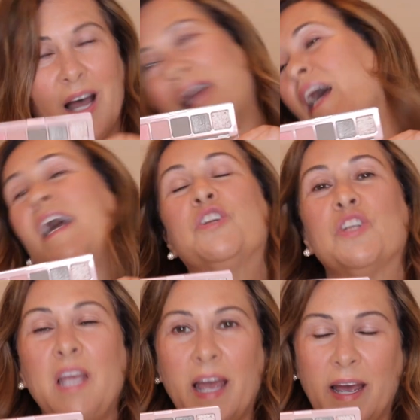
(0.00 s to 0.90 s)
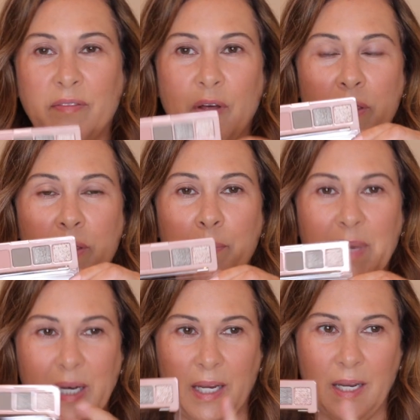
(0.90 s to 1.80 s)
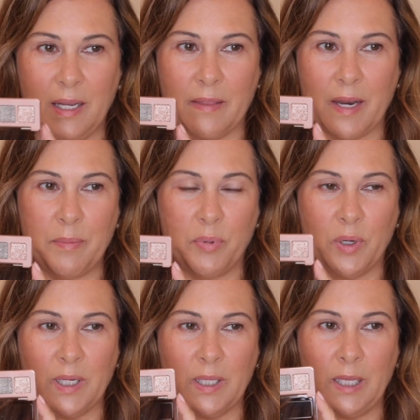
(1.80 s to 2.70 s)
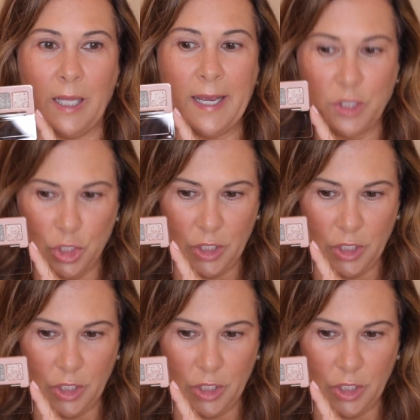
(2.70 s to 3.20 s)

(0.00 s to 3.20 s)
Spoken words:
I actually have the mini that I bought last